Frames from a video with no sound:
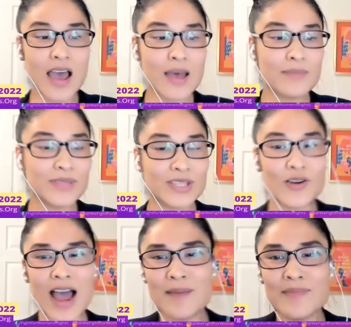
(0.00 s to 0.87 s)
Um,
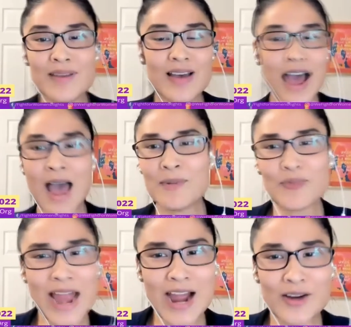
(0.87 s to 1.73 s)
so I'm I'm
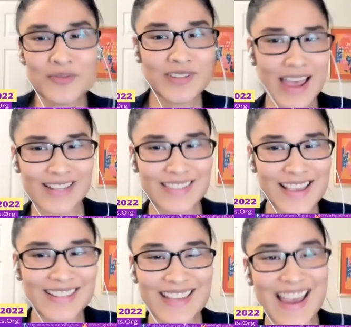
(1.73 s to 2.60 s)
around, as
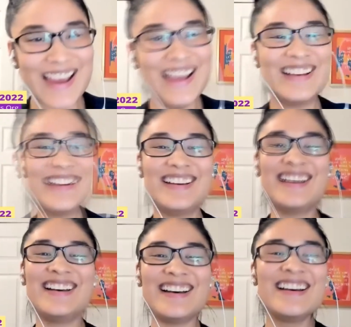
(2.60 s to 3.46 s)
they say.
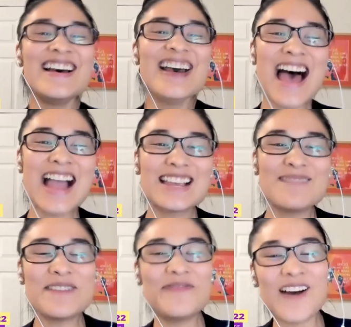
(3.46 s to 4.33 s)
I
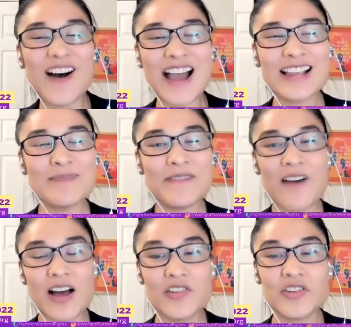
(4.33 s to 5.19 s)
could be I could be
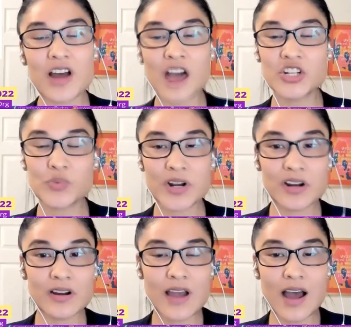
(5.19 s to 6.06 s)
followed on
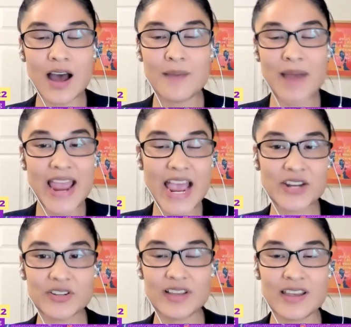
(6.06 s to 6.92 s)
Twitter. Uh, my
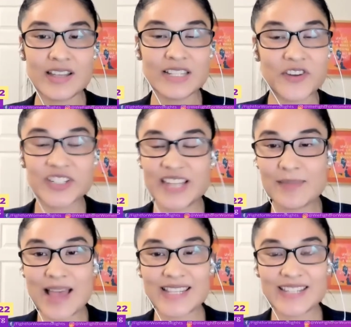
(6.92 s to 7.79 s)
handle is first
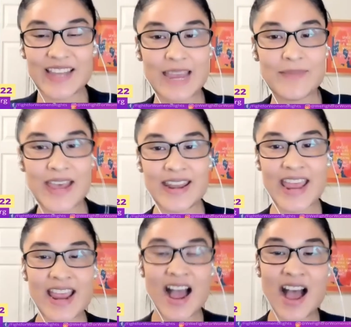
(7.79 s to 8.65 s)
name last name N
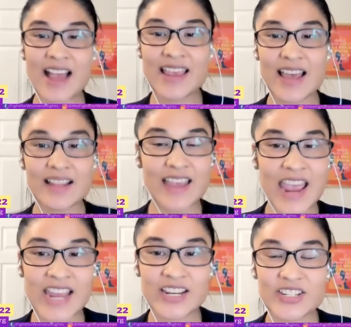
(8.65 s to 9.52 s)
A I L A
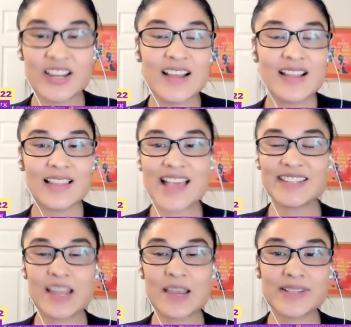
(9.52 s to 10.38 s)
H.
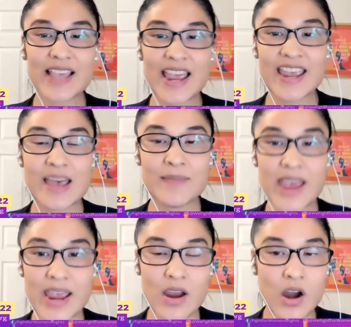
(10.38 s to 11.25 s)
Last name is A M
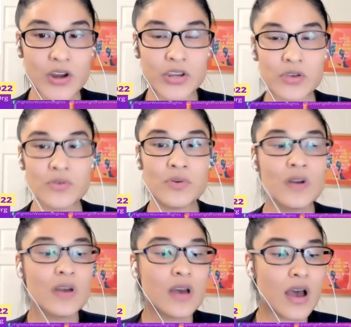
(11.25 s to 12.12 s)
A R U.
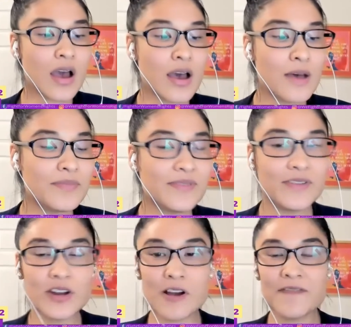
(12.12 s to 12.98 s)
Um,
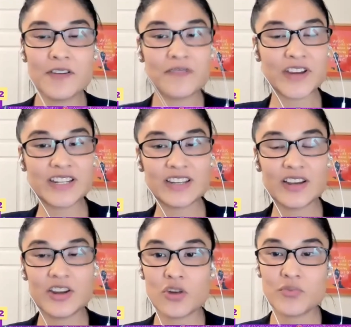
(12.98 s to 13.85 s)
you know, feel free
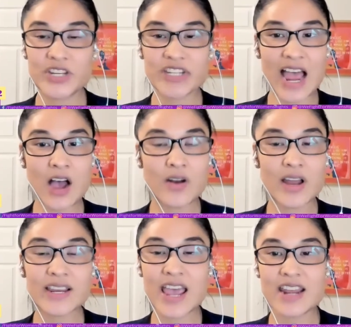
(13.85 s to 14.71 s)
to you know reach
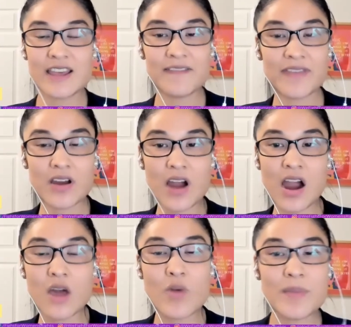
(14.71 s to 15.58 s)
out. Again, if there
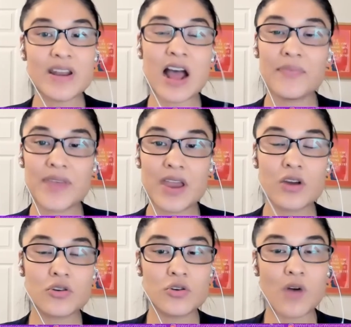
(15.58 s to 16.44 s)
are women out
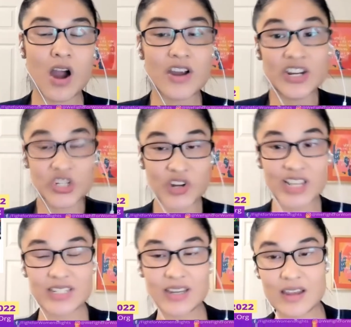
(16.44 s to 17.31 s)
there who are
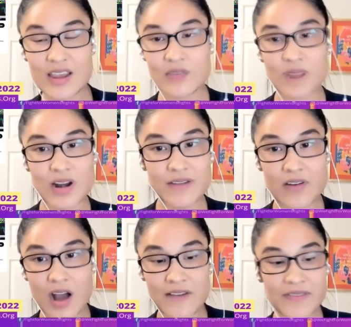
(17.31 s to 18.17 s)
interested in running
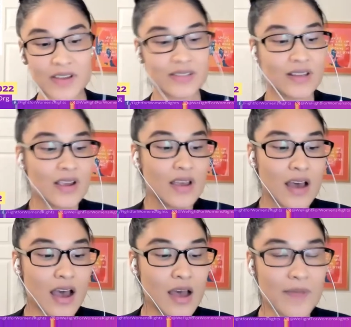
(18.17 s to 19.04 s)
for office,
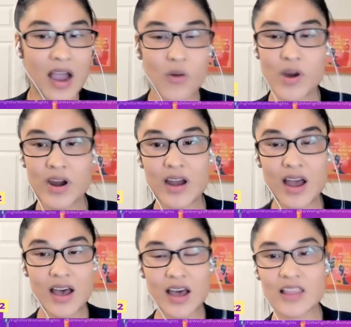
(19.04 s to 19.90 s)
um, I wear
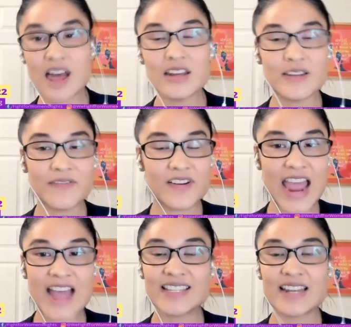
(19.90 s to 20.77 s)
a, a, lot of different
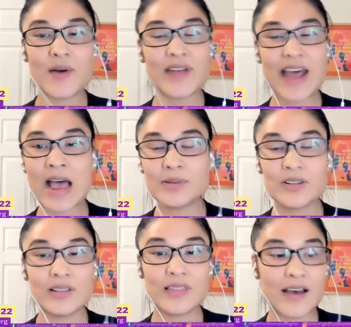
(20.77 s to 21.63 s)
hats, and I would
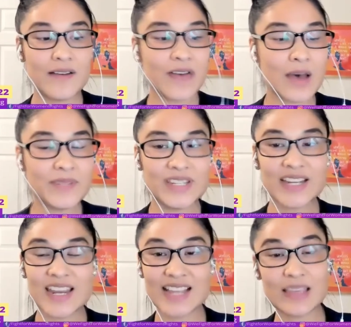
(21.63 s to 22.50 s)
absolutely love um, to
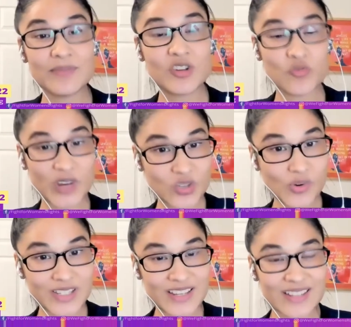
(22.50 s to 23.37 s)
connect them to
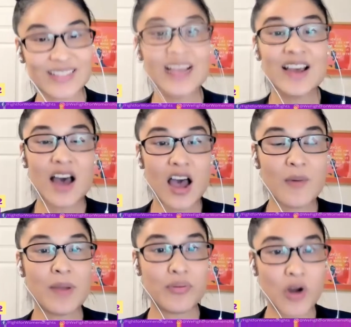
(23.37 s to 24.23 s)
resources
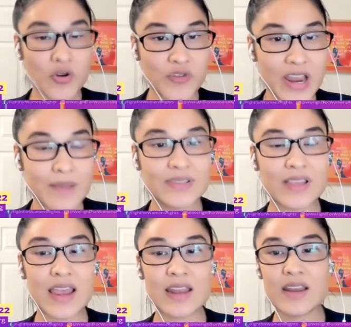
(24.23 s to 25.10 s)
um, and programs
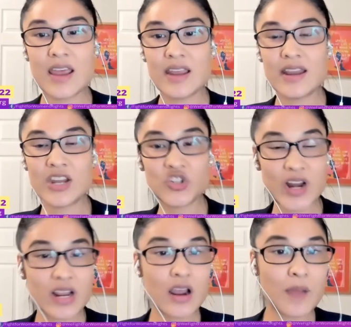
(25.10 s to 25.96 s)
and and, and
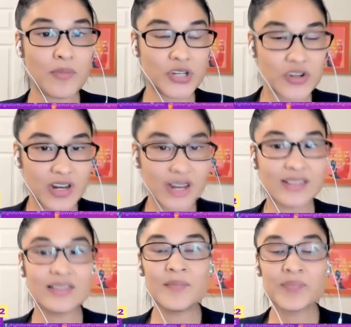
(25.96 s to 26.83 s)
training
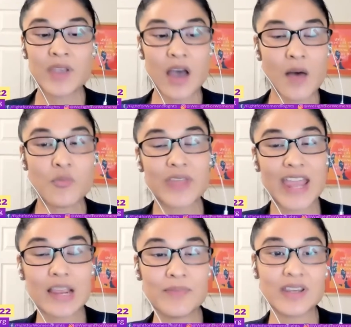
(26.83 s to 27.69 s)
opportunities um, where
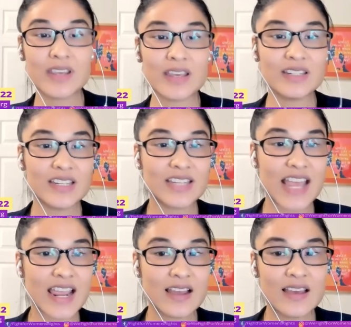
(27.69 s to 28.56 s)
they can begin to
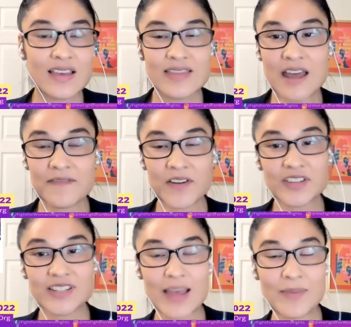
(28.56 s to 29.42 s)
take that
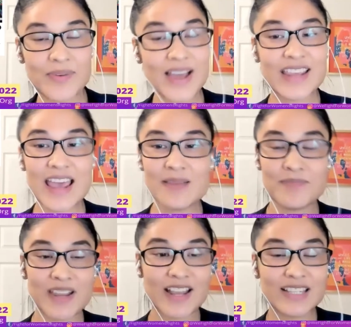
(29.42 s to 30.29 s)
first step
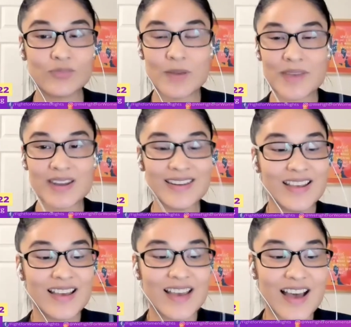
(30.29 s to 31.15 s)
again because women
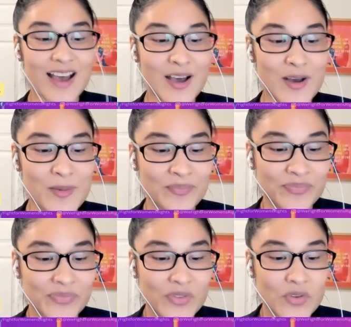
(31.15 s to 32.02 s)
um,
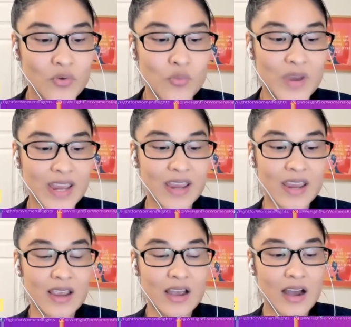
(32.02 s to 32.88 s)

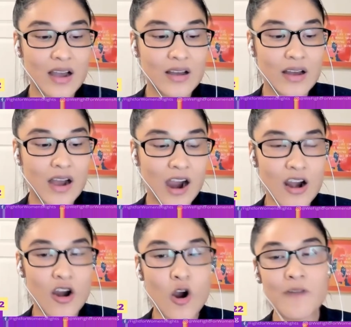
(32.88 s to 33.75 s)
we
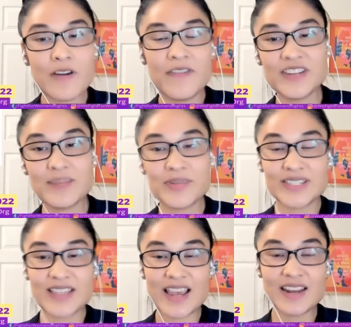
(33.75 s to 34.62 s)
are over
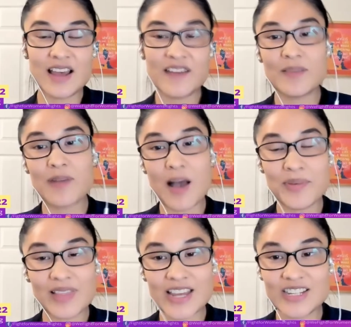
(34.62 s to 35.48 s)
50% of the
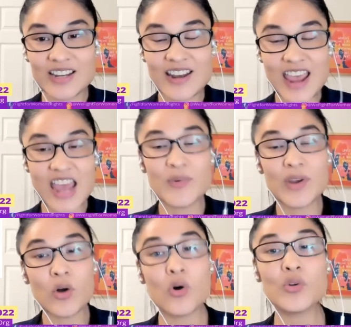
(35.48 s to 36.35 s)
population and
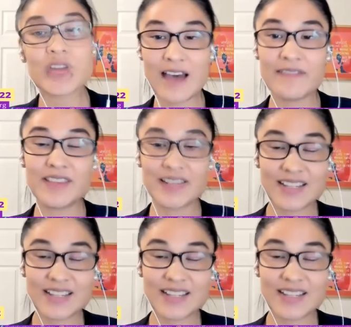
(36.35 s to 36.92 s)
we hold half the